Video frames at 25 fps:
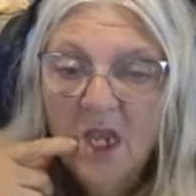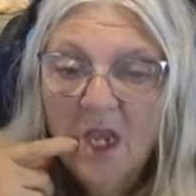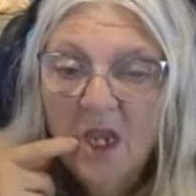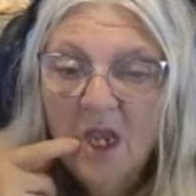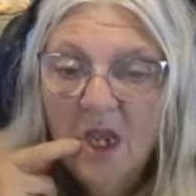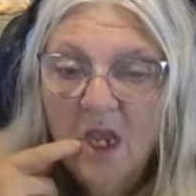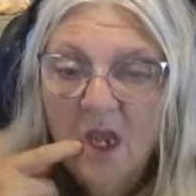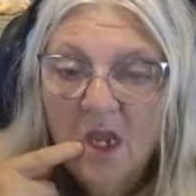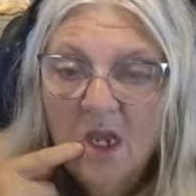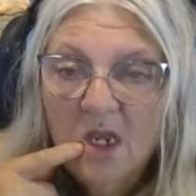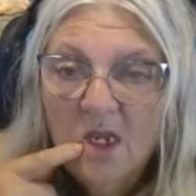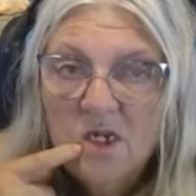
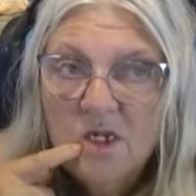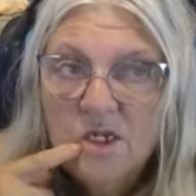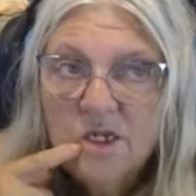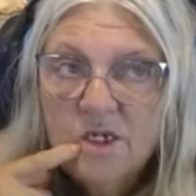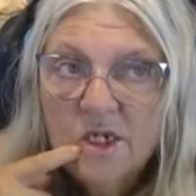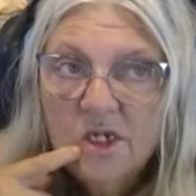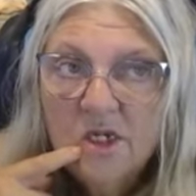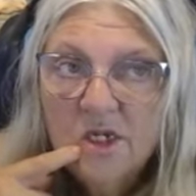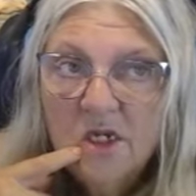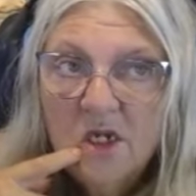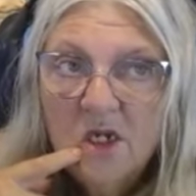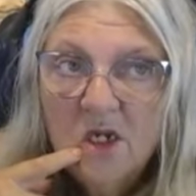And
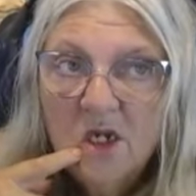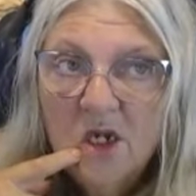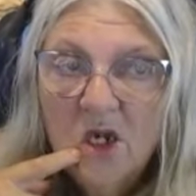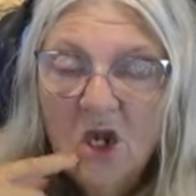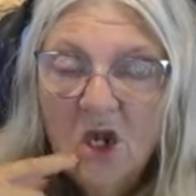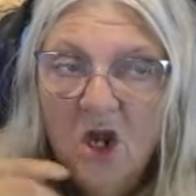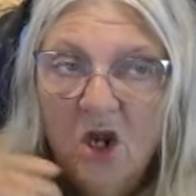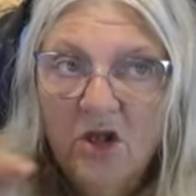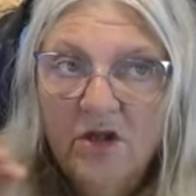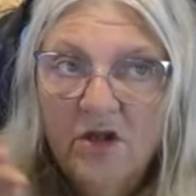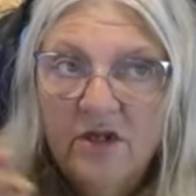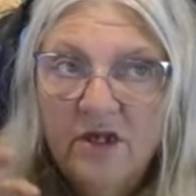
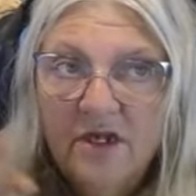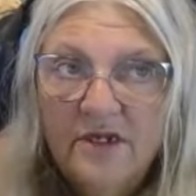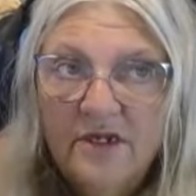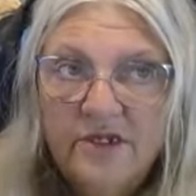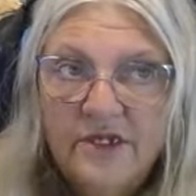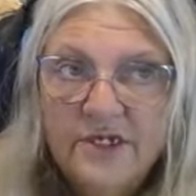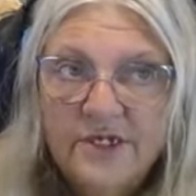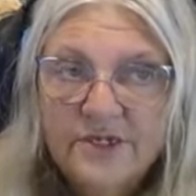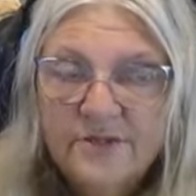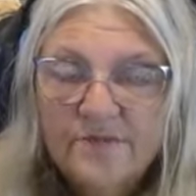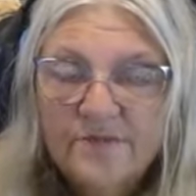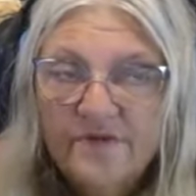on in
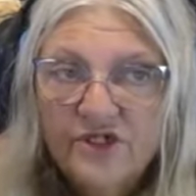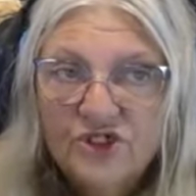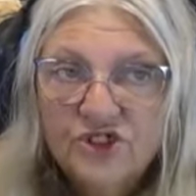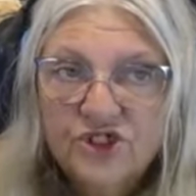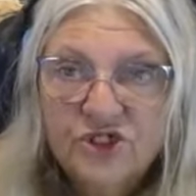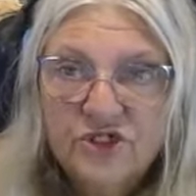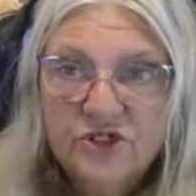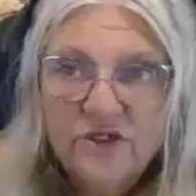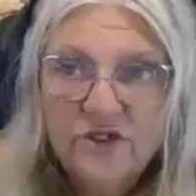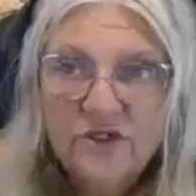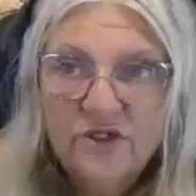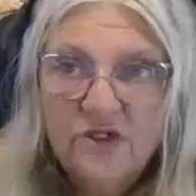this
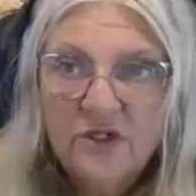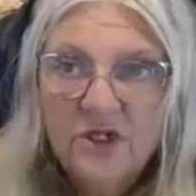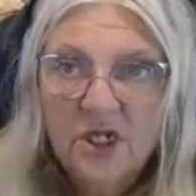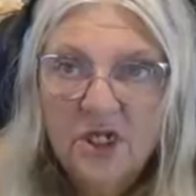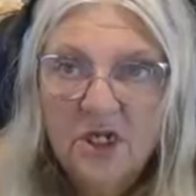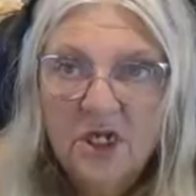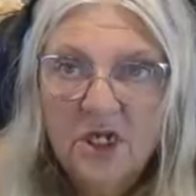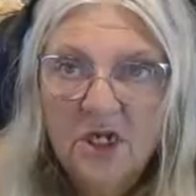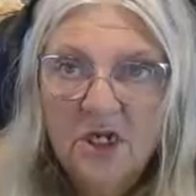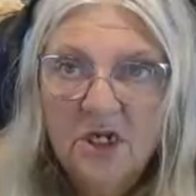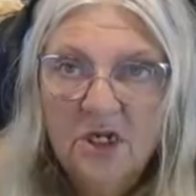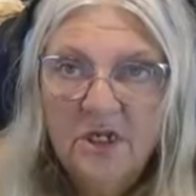vision,
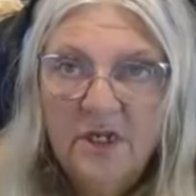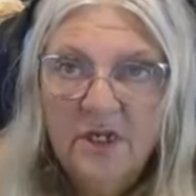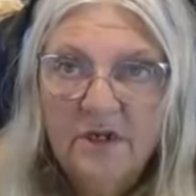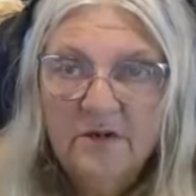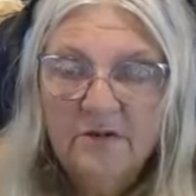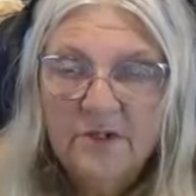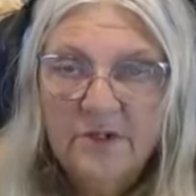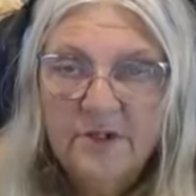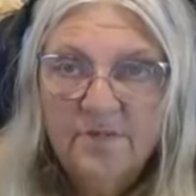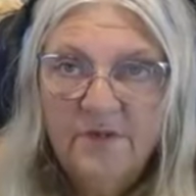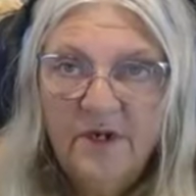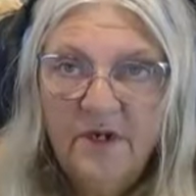there
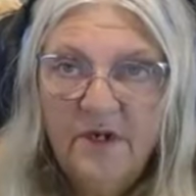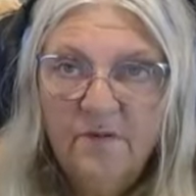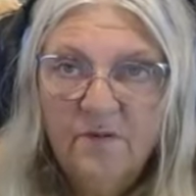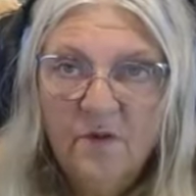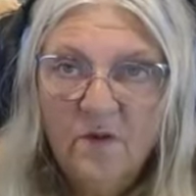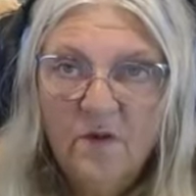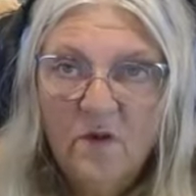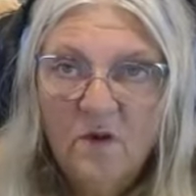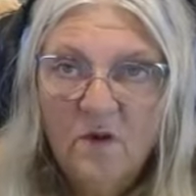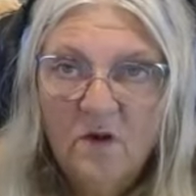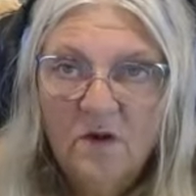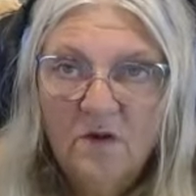was
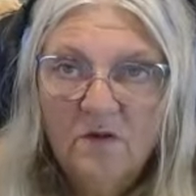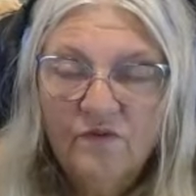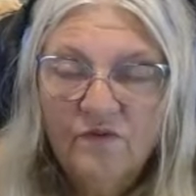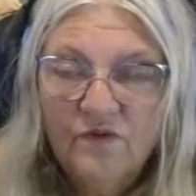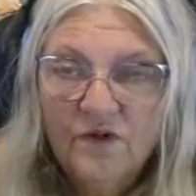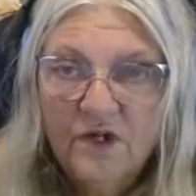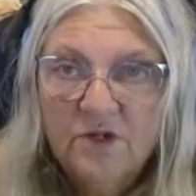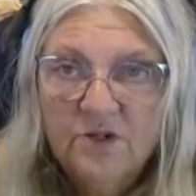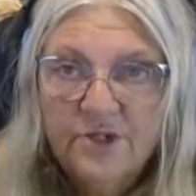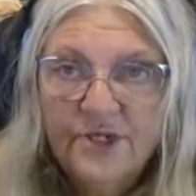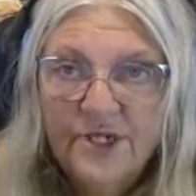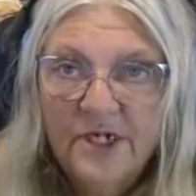people
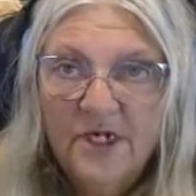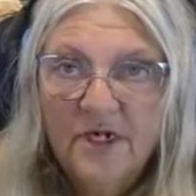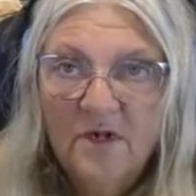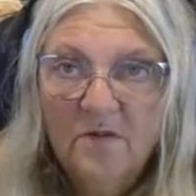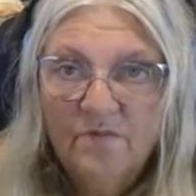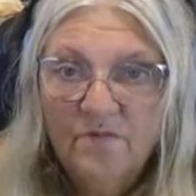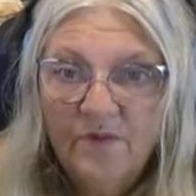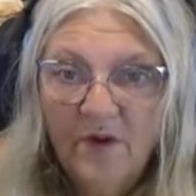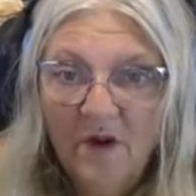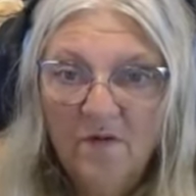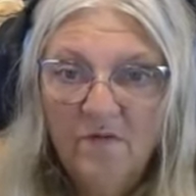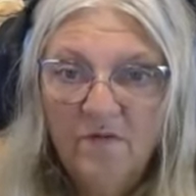floating
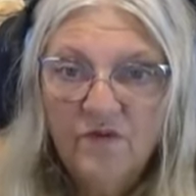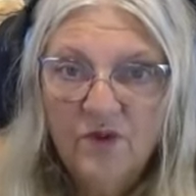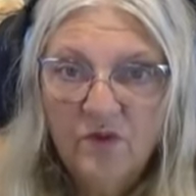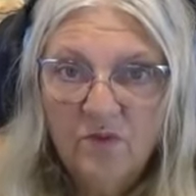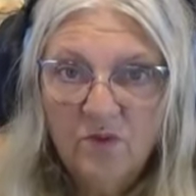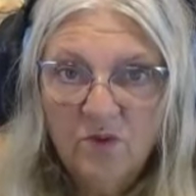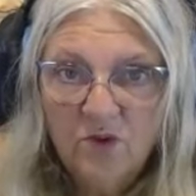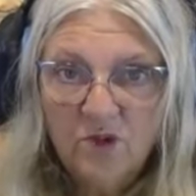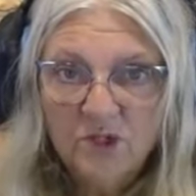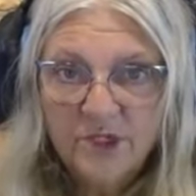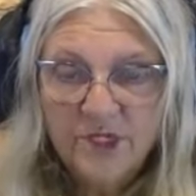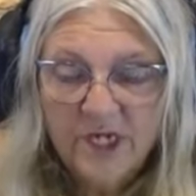above the
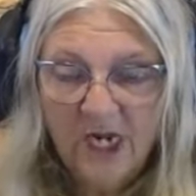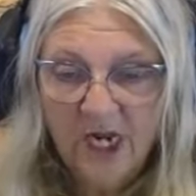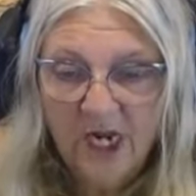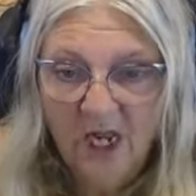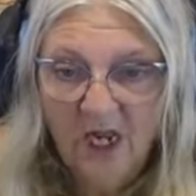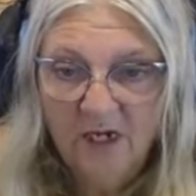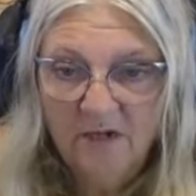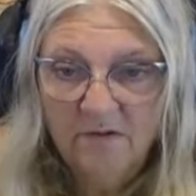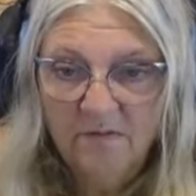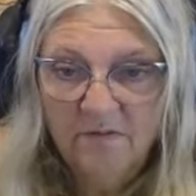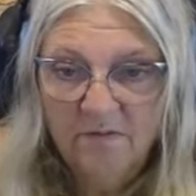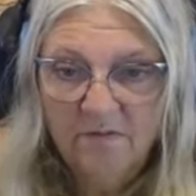
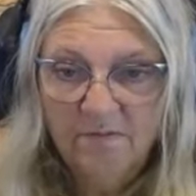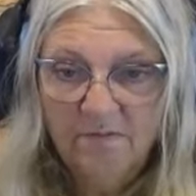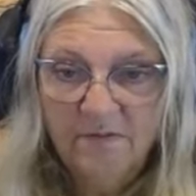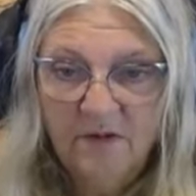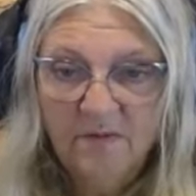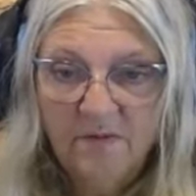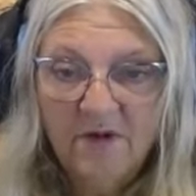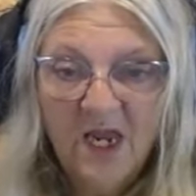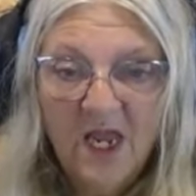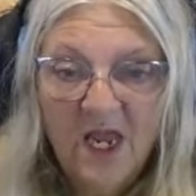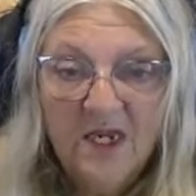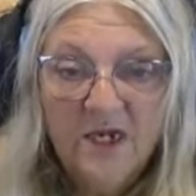waterline,
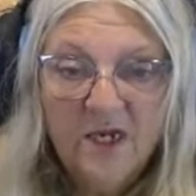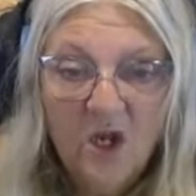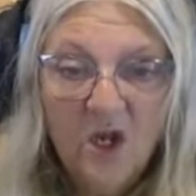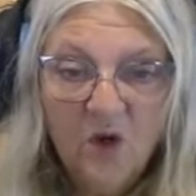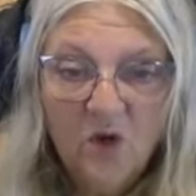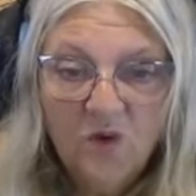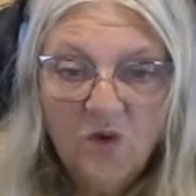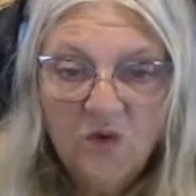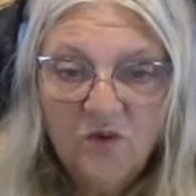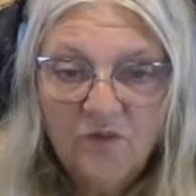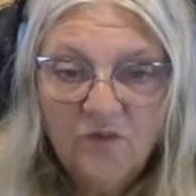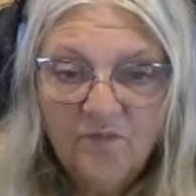people I
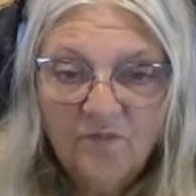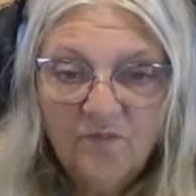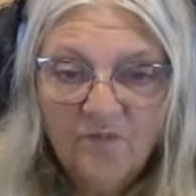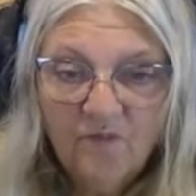know,